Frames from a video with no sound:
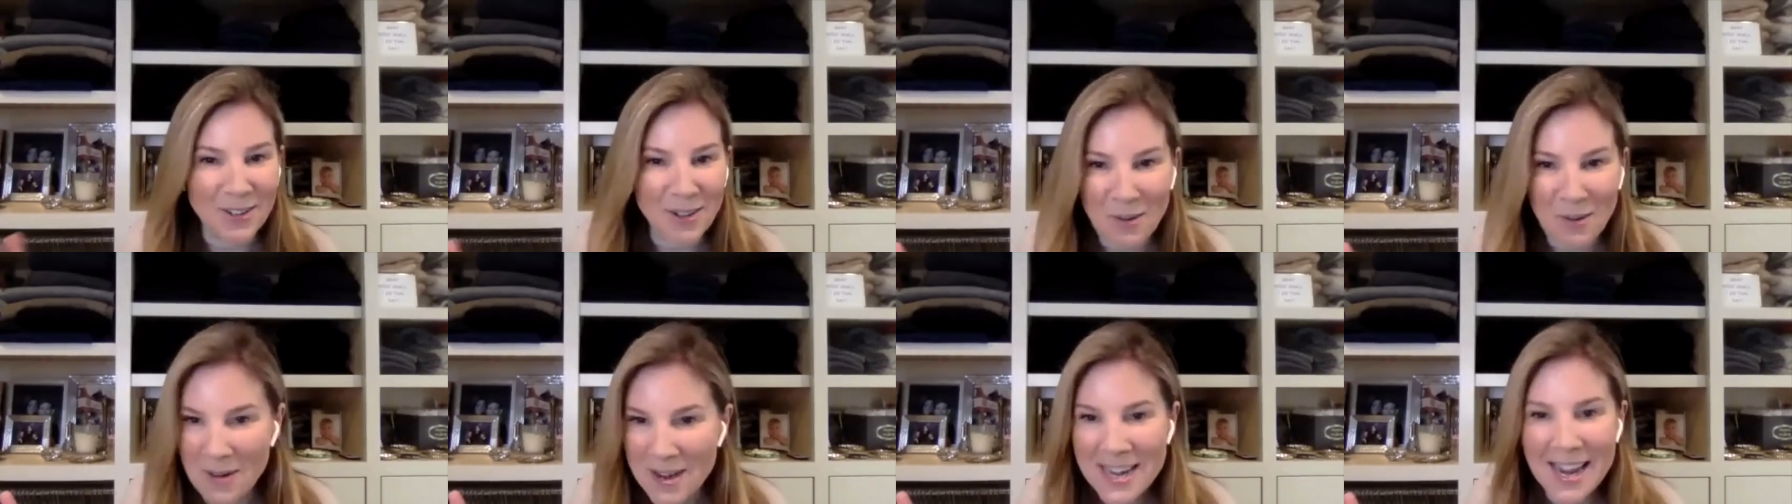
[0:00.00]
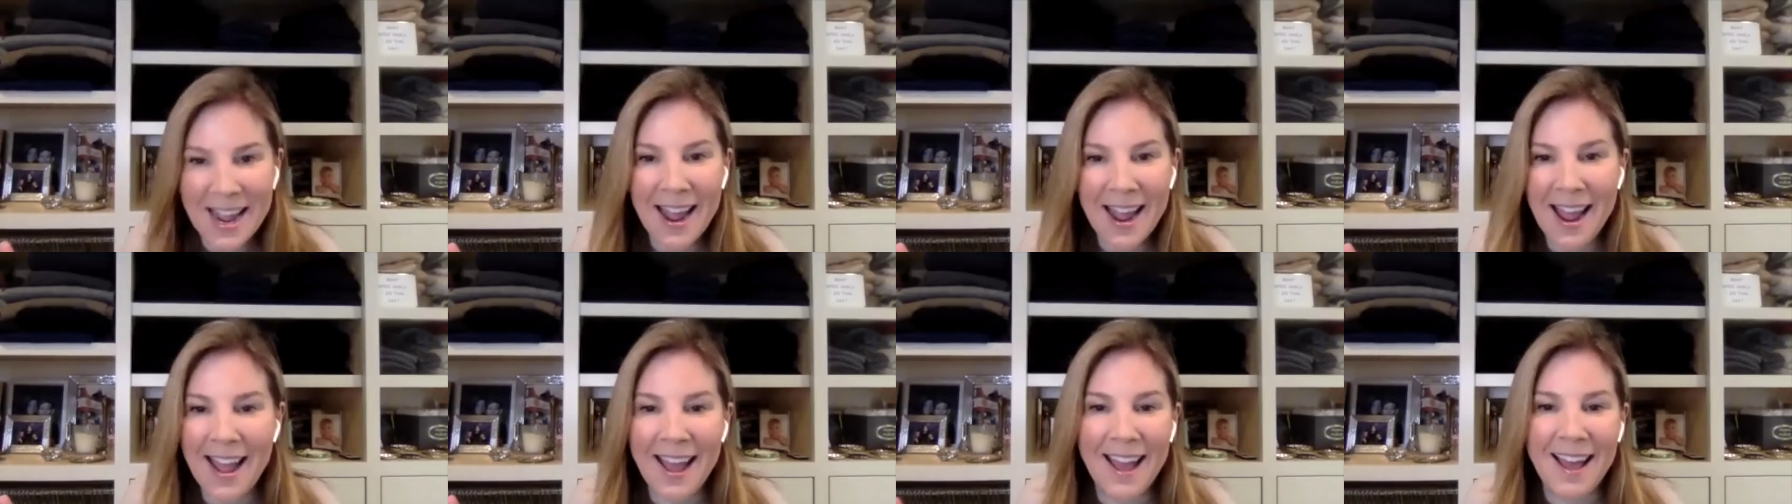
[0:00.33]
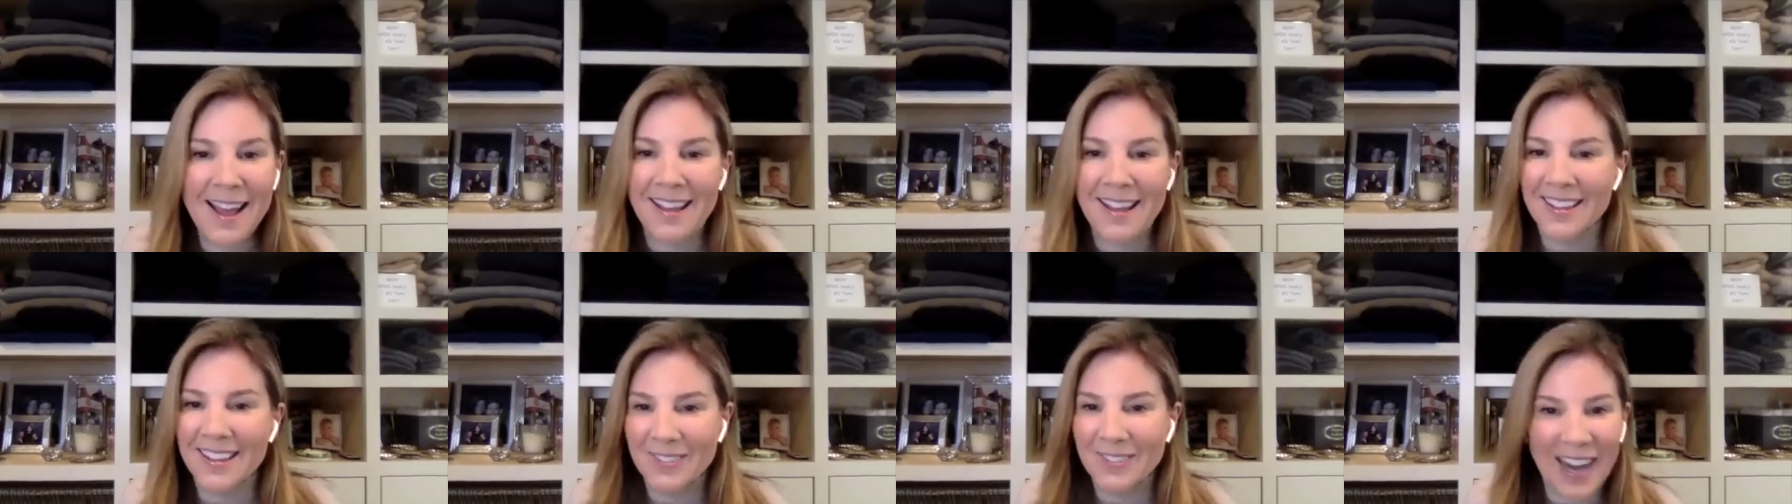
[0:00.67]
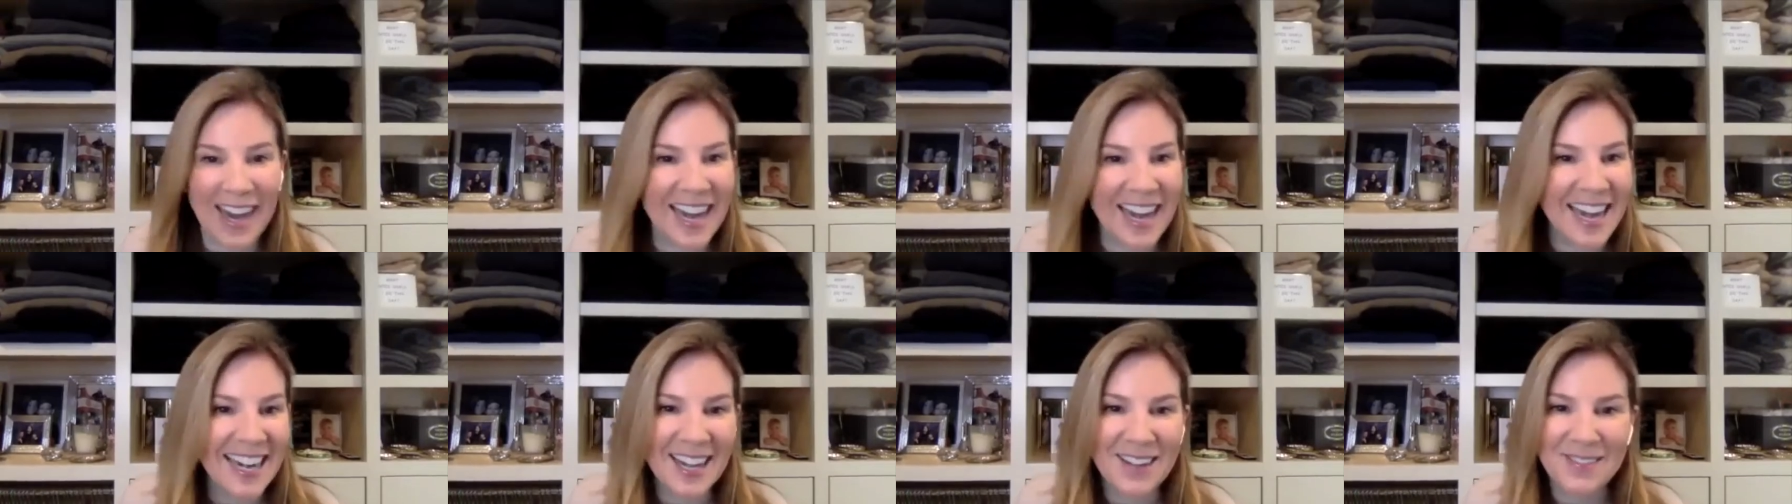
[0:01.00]
You're going to hell,
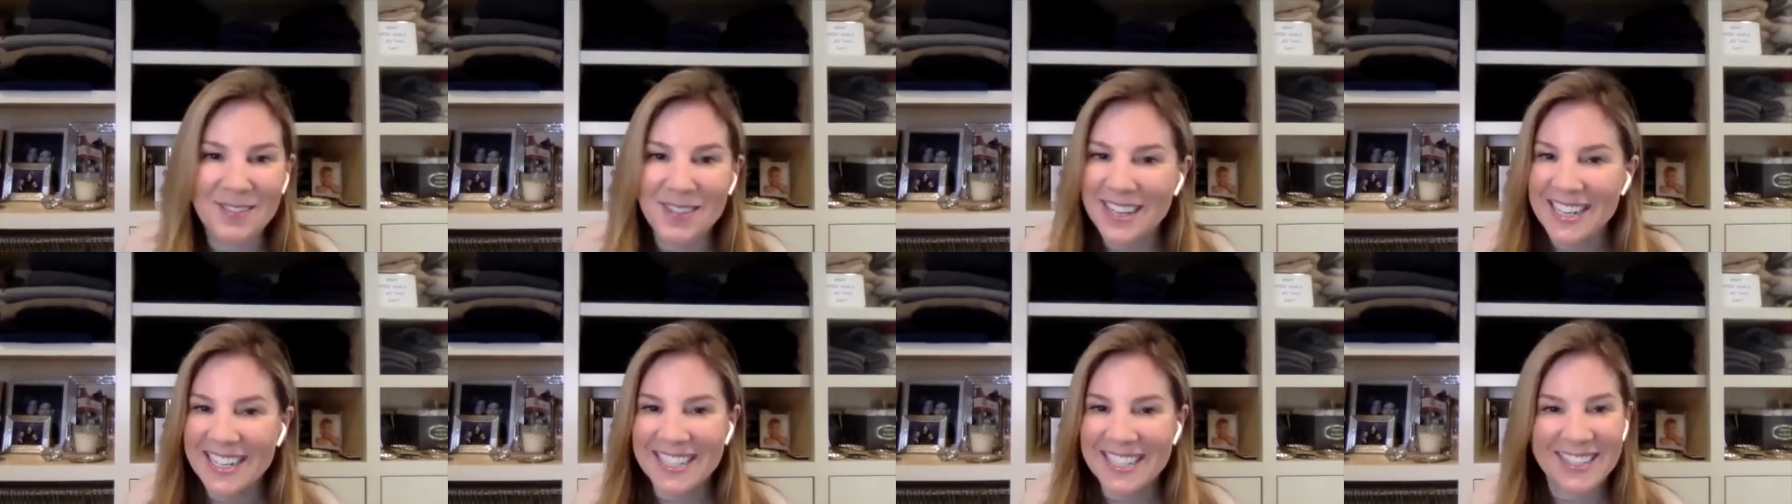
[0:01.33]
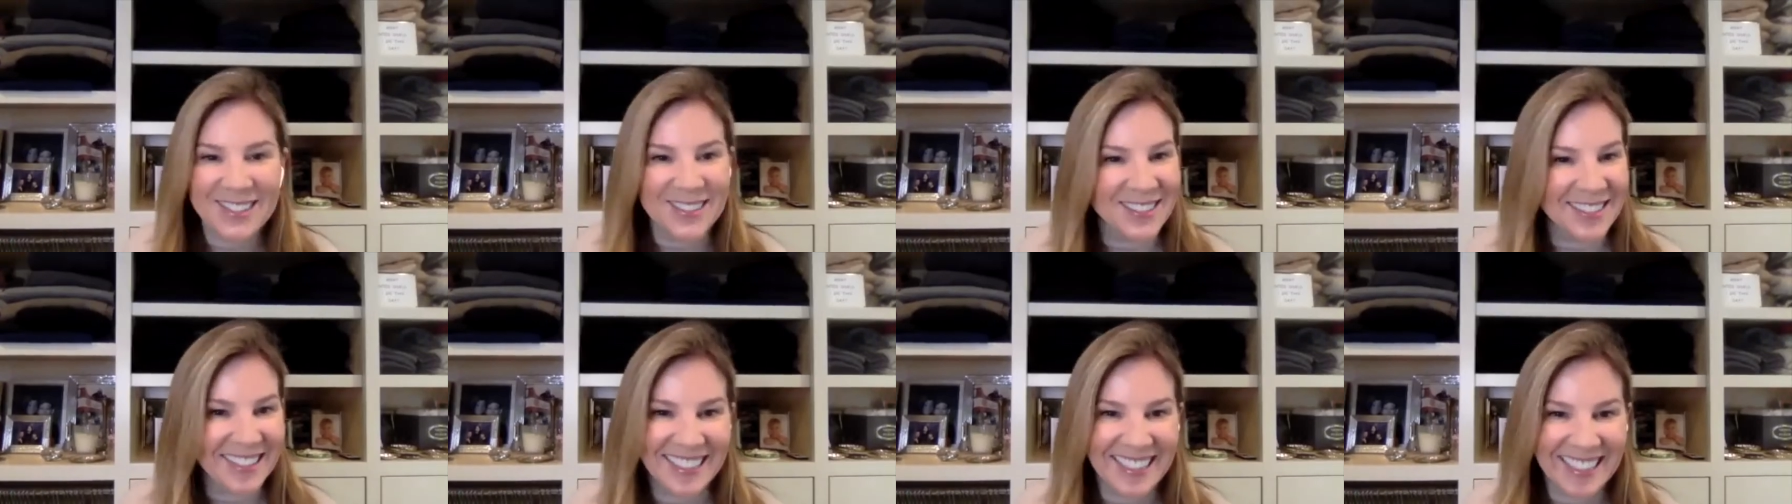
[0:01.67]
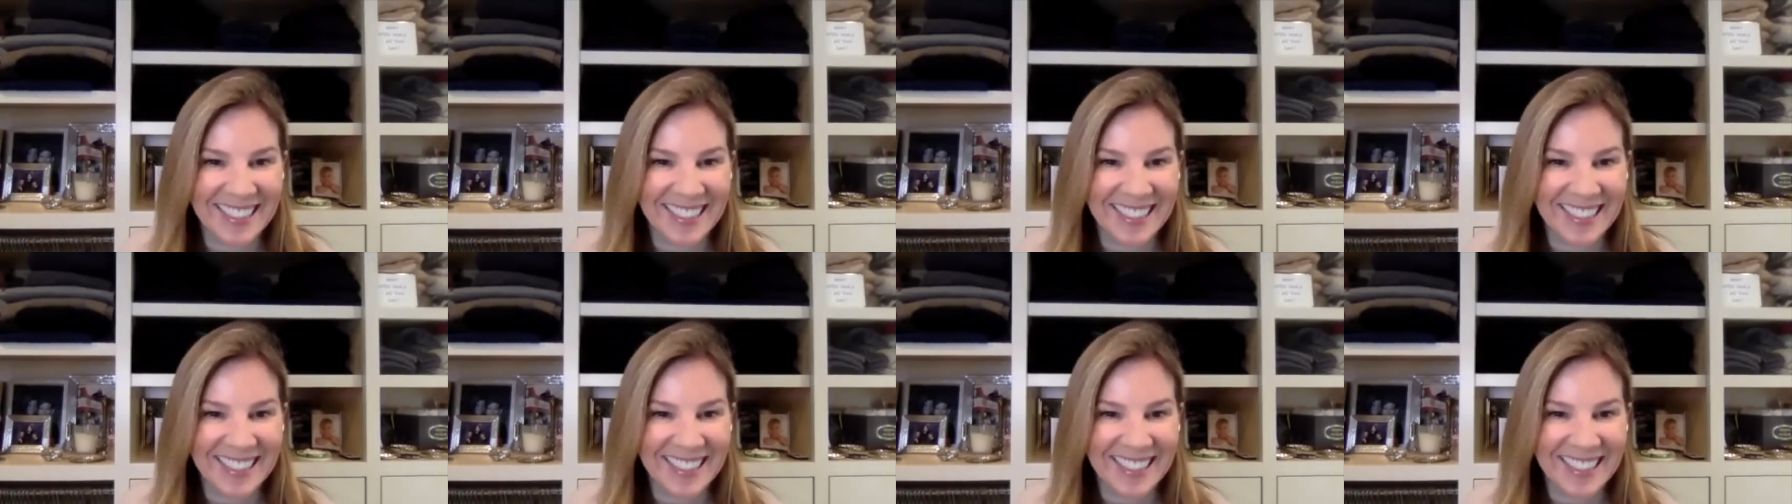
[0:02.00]
right? Nobody I mean, would it's ever